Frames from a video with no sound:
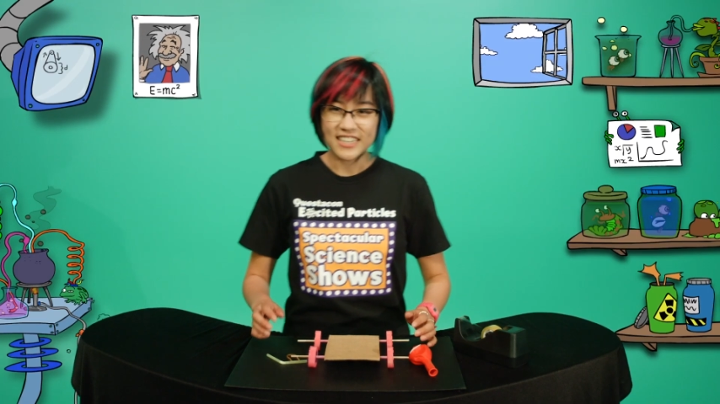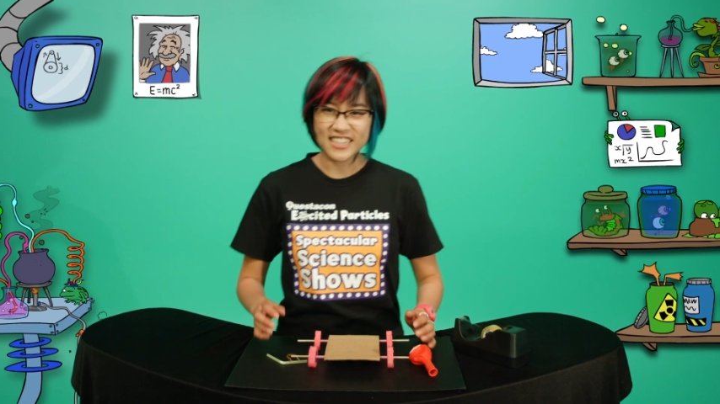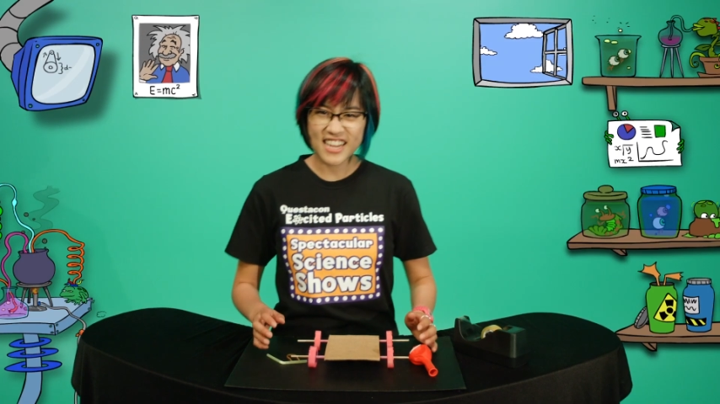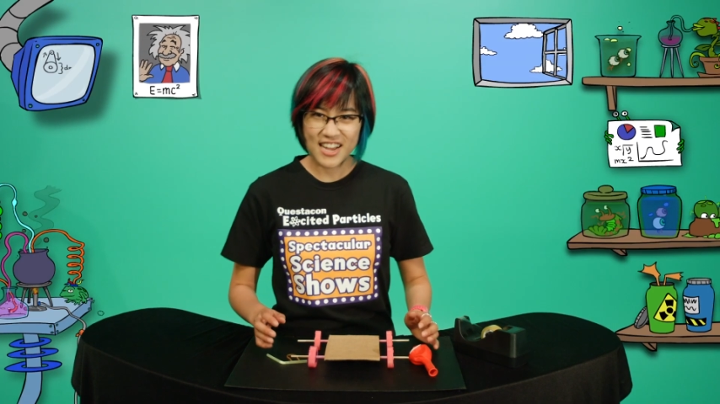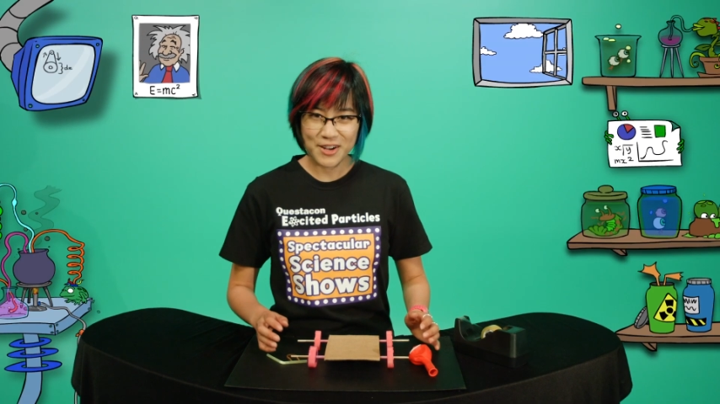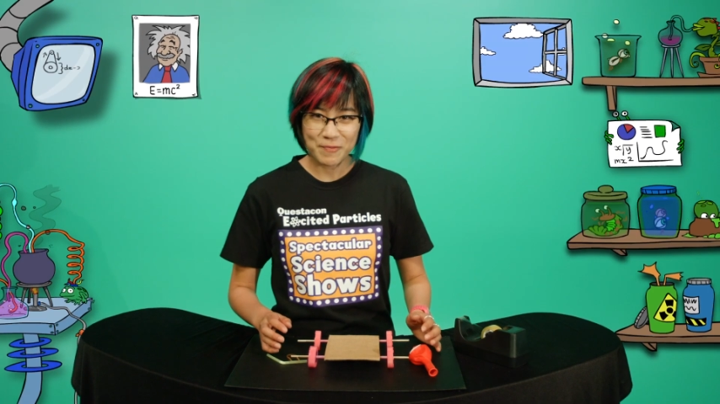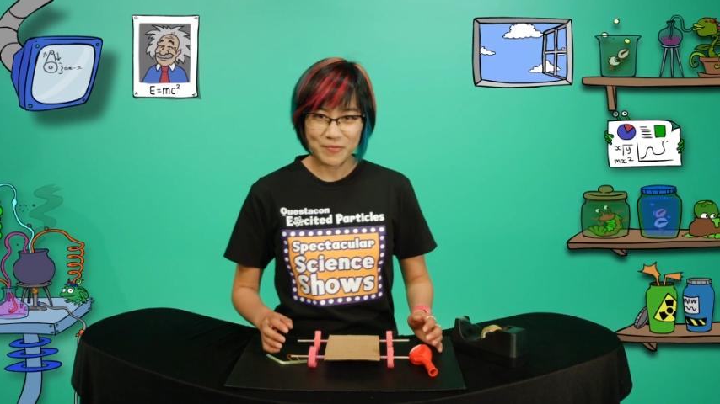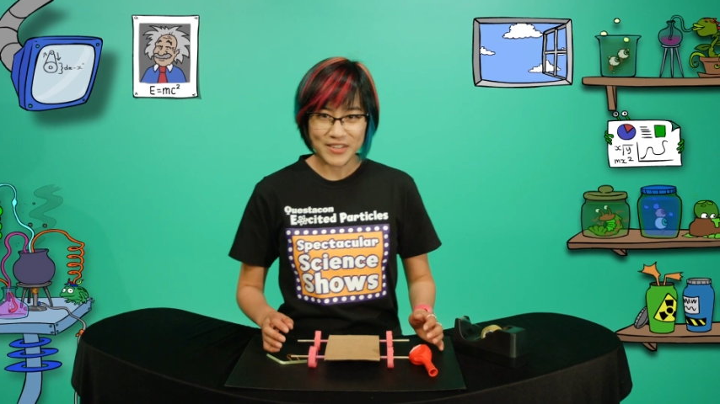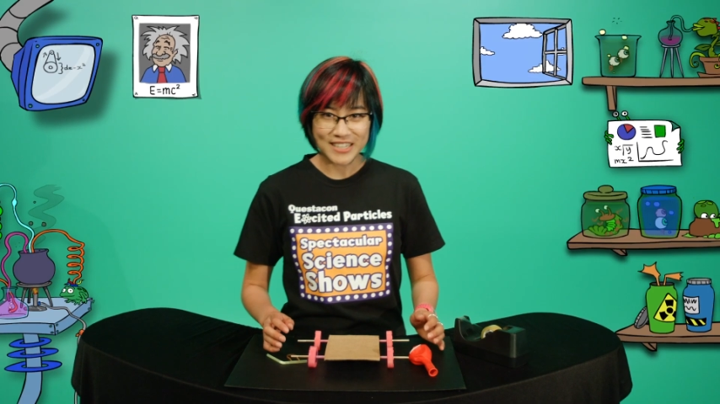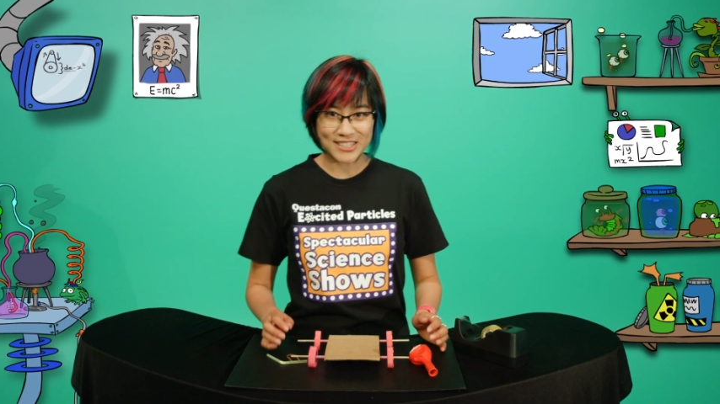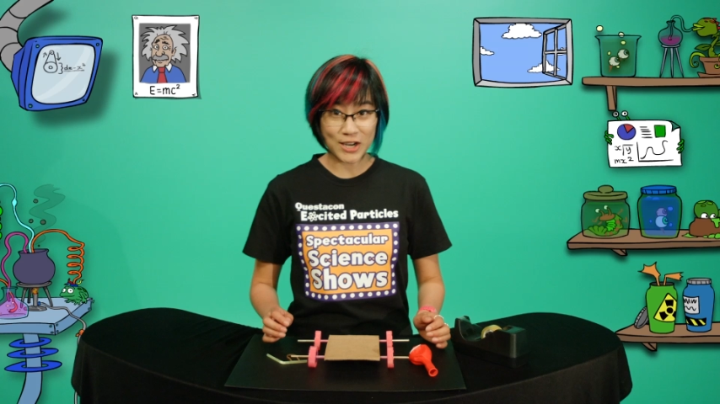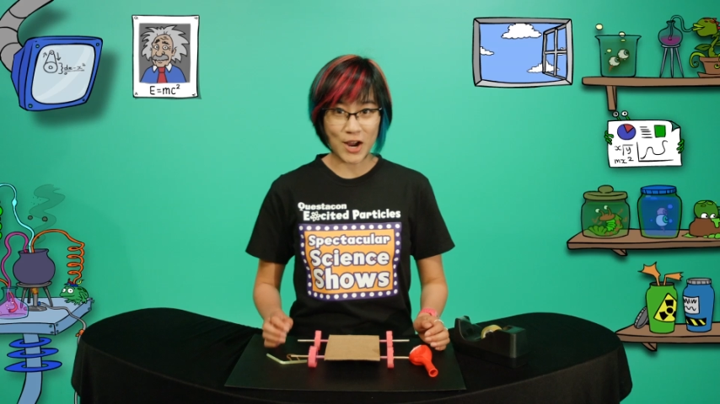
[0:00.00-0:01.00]
And now,
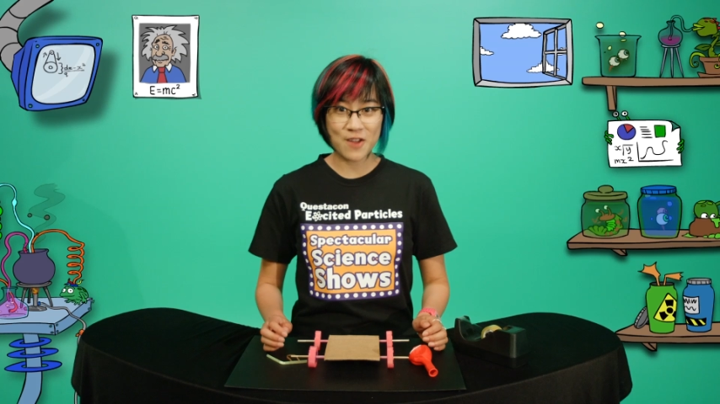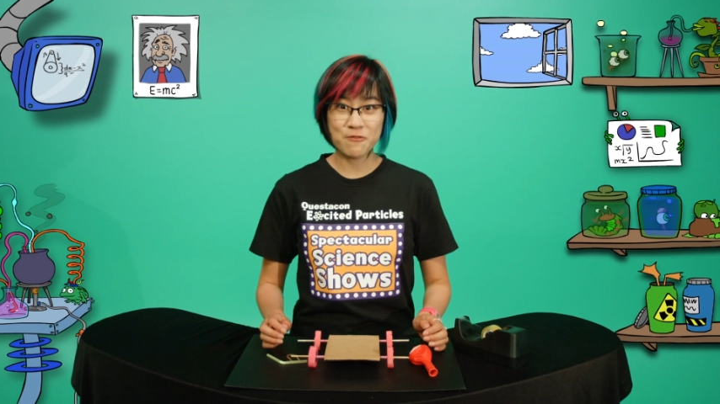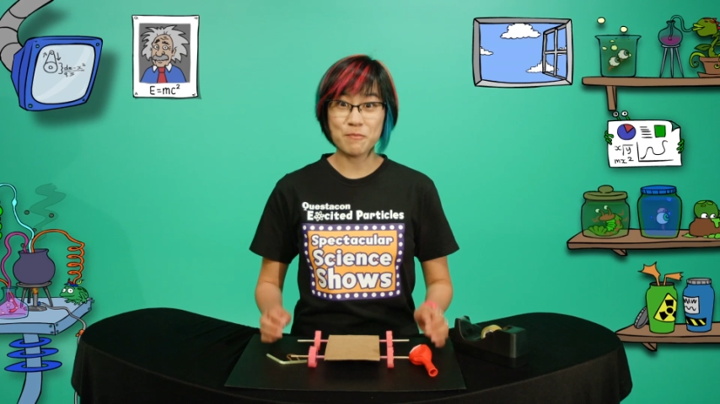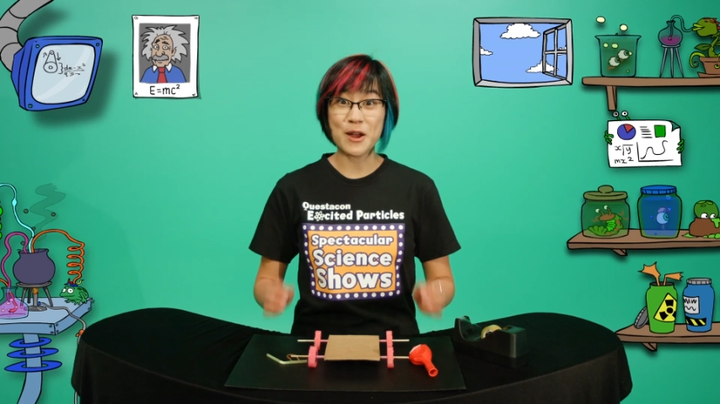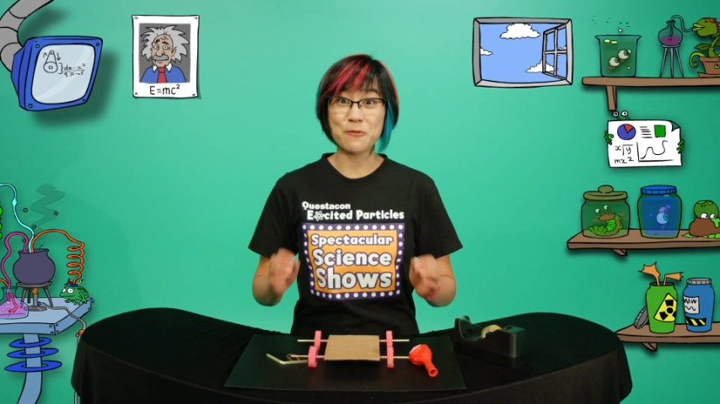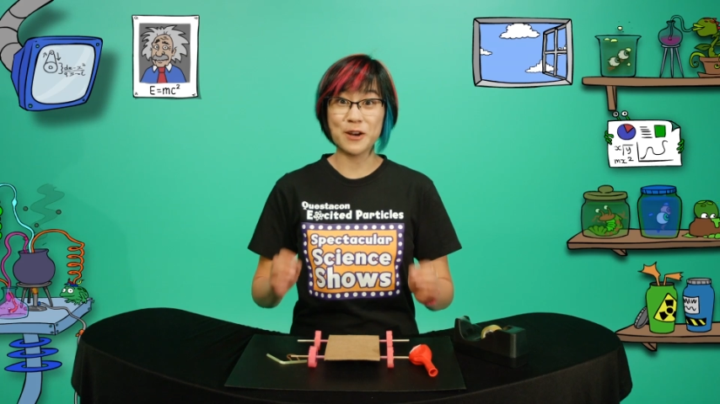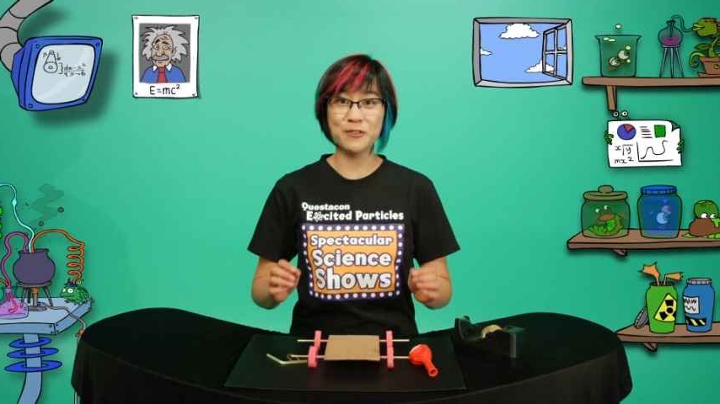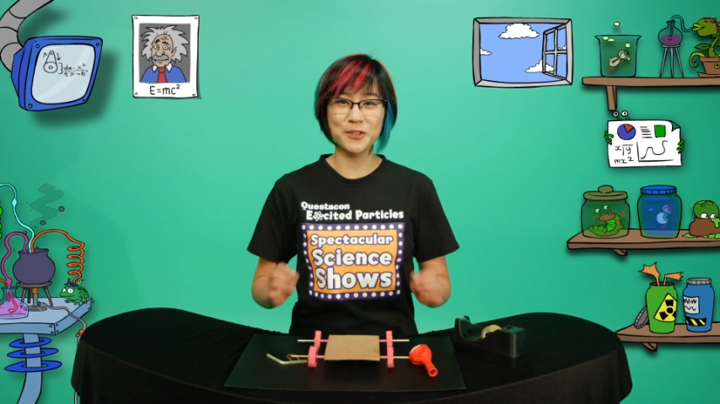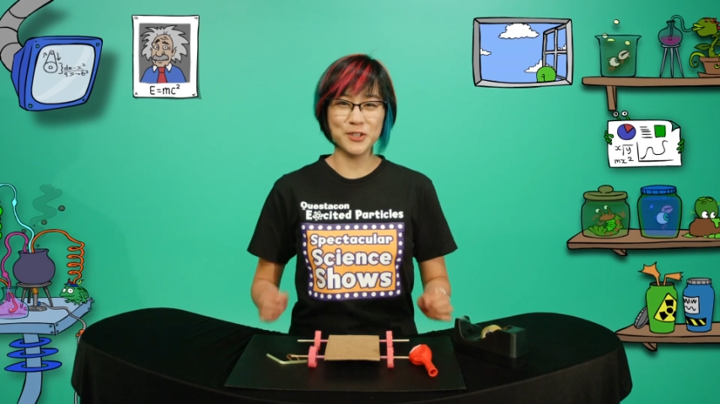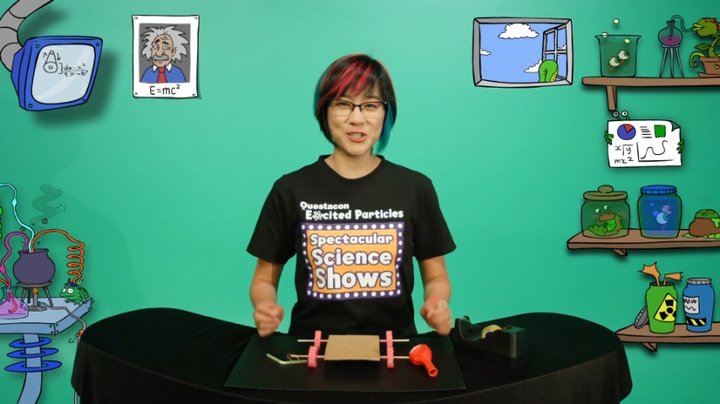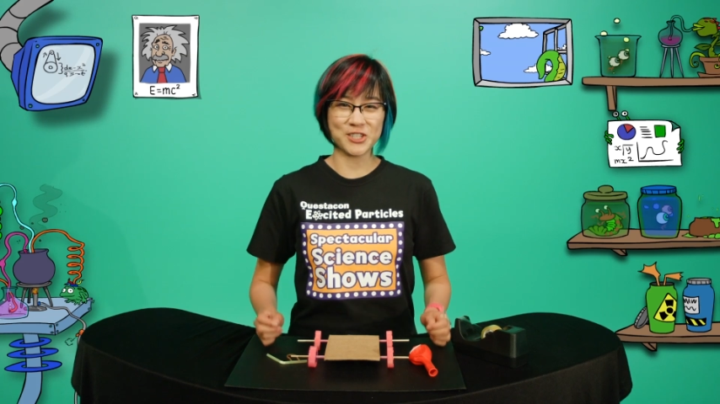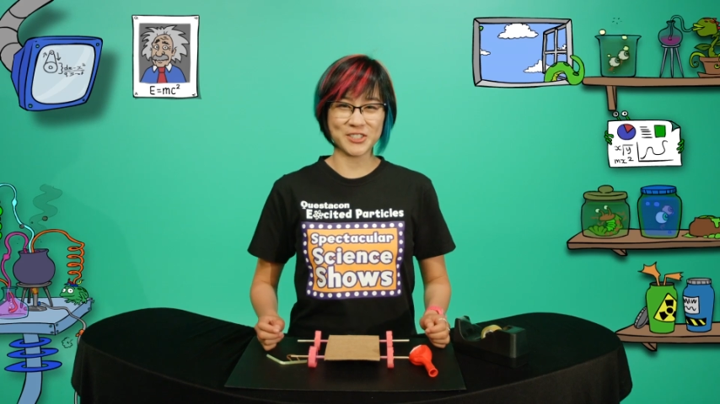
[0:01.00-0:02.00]
it's time for my
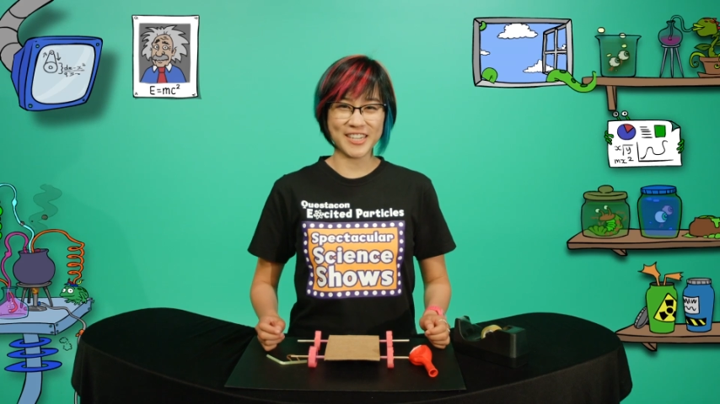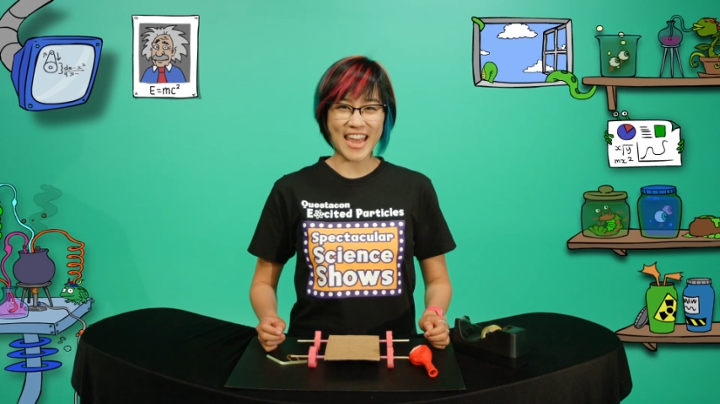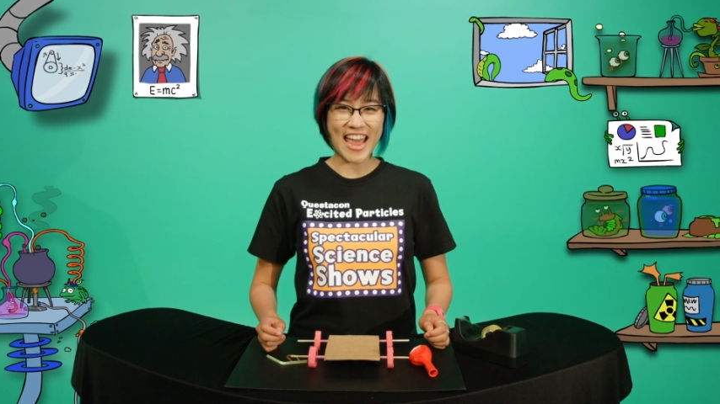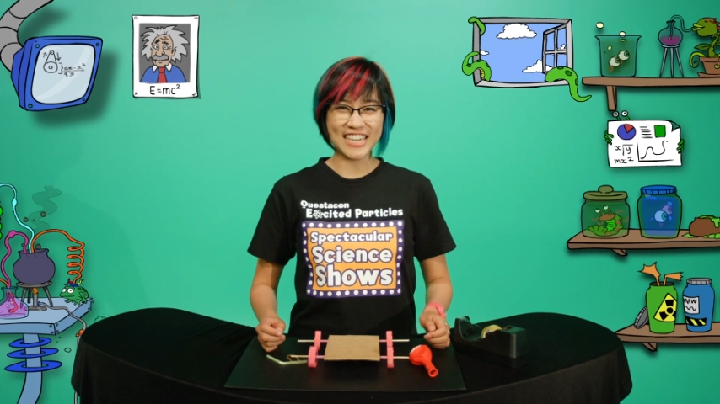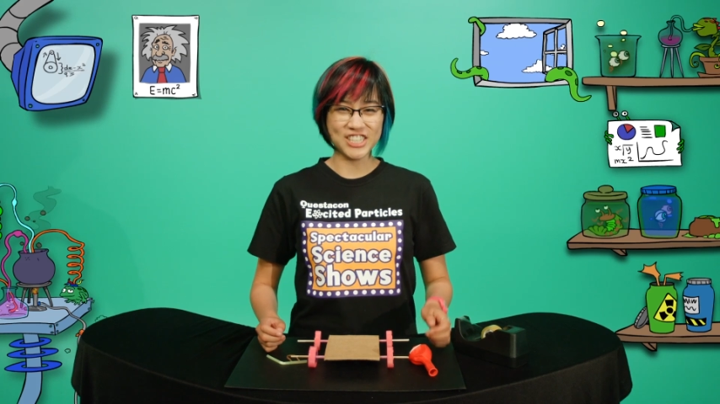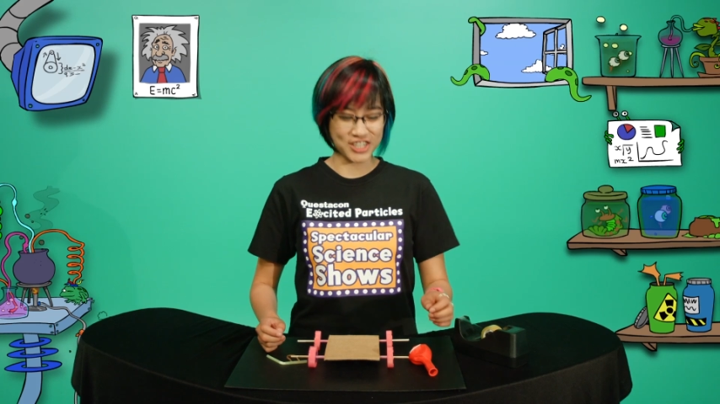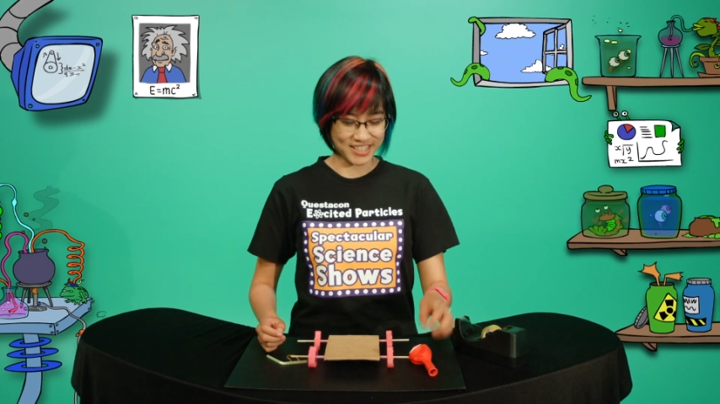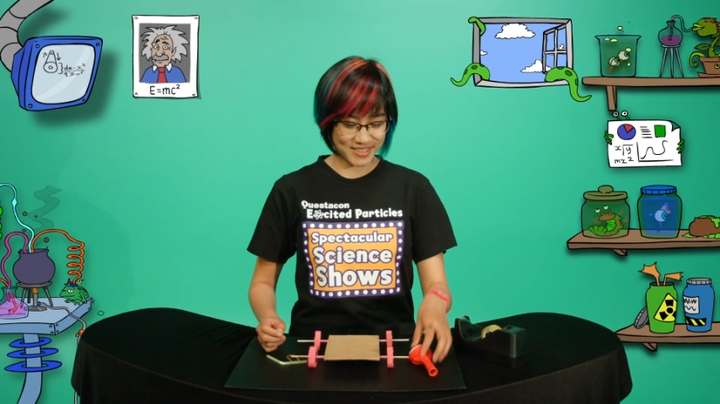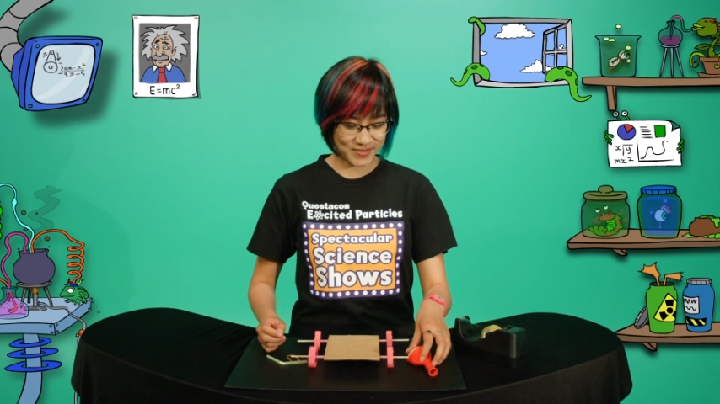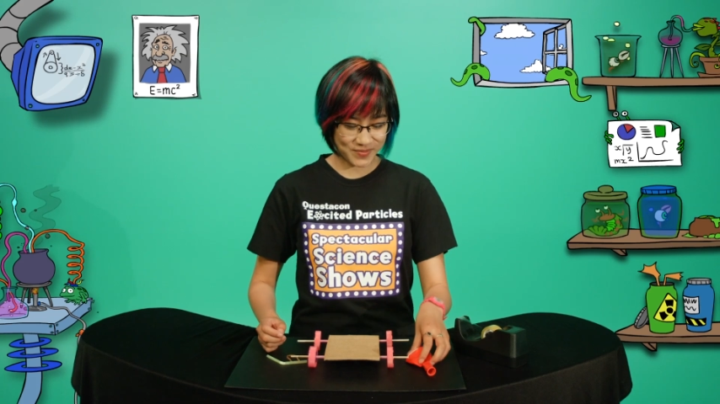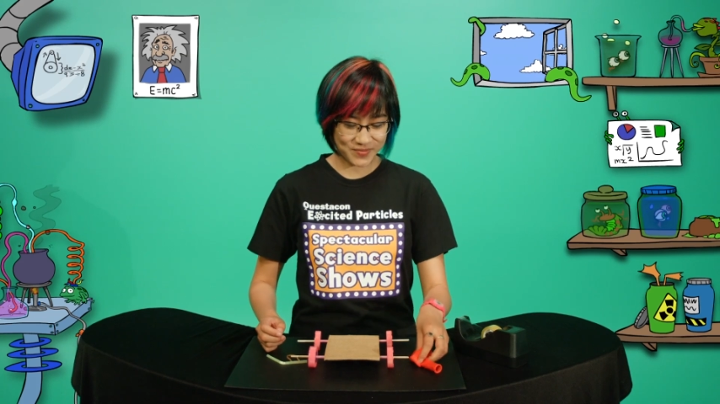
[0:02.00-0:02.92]
revolutionary engine.